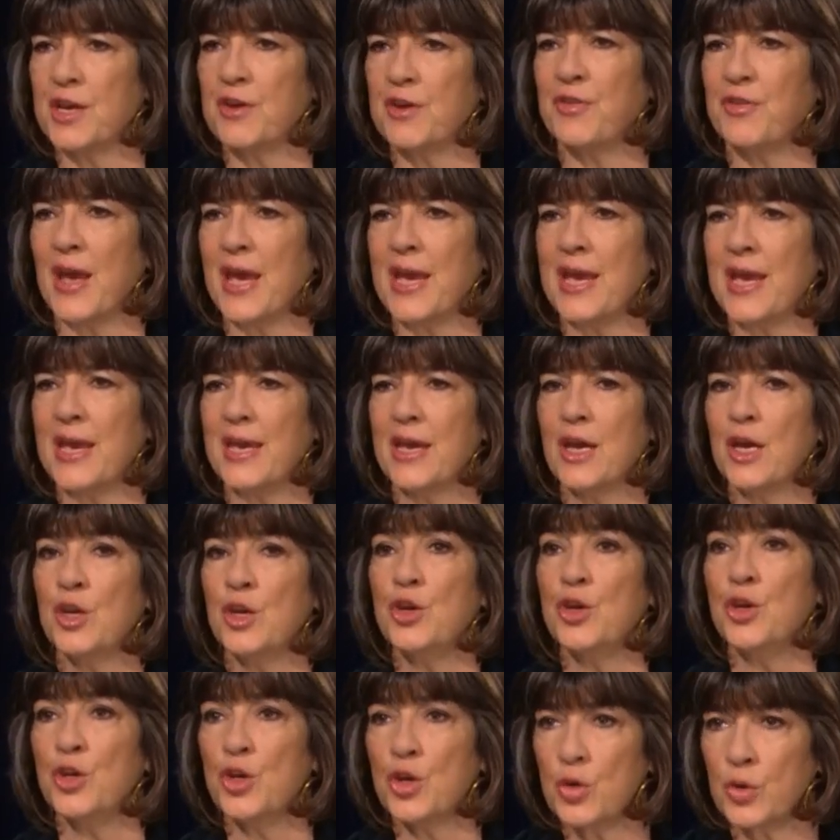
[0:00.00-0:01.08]
if a
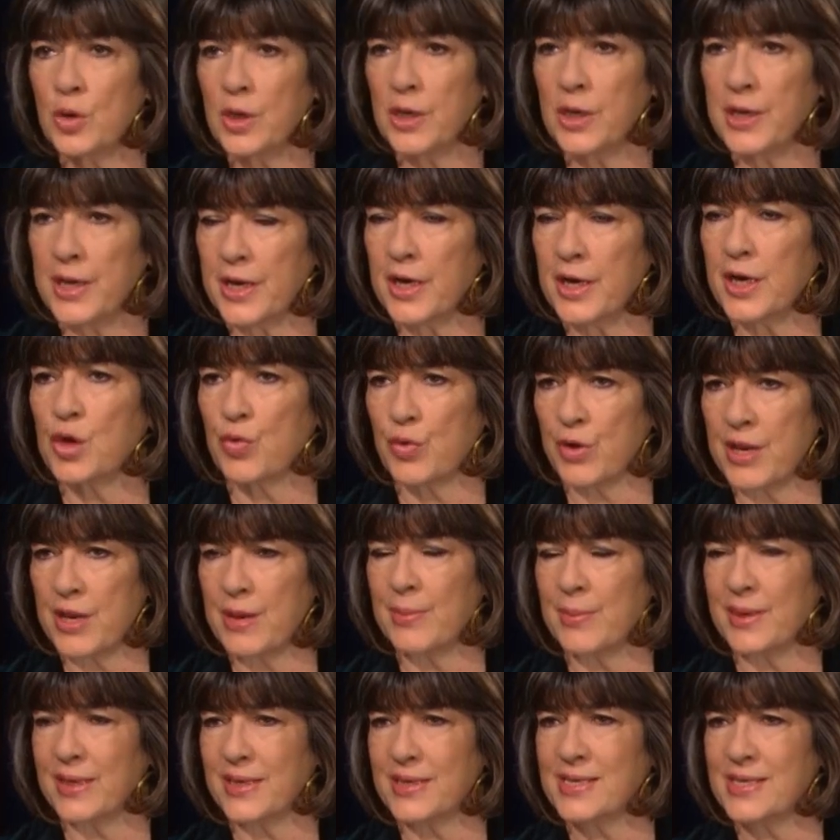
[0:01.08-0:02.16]
nuclear
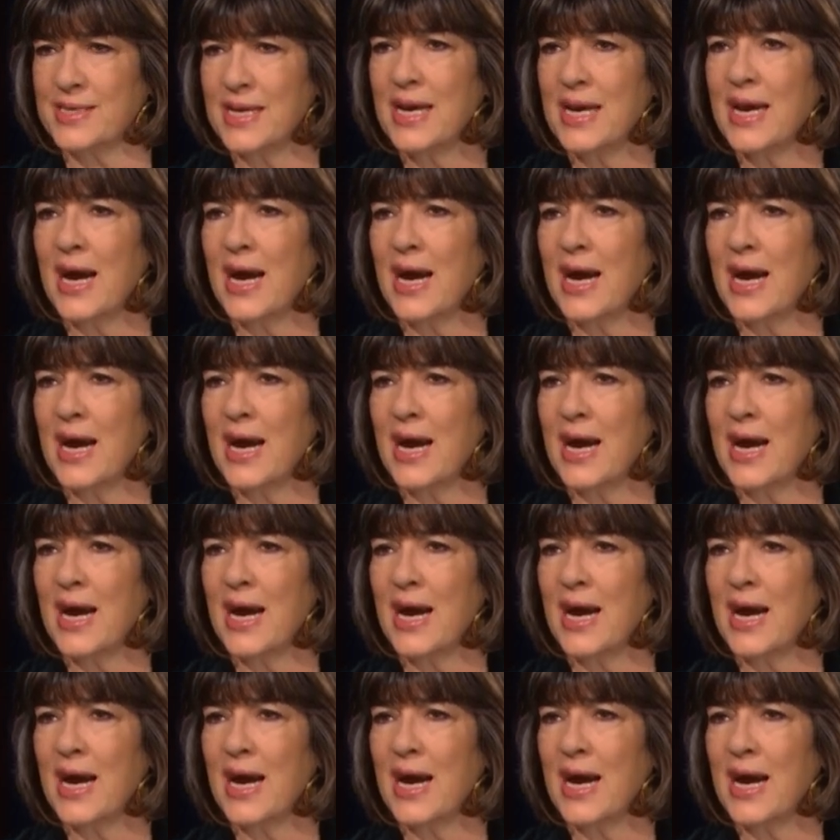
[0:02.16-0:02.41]
agreement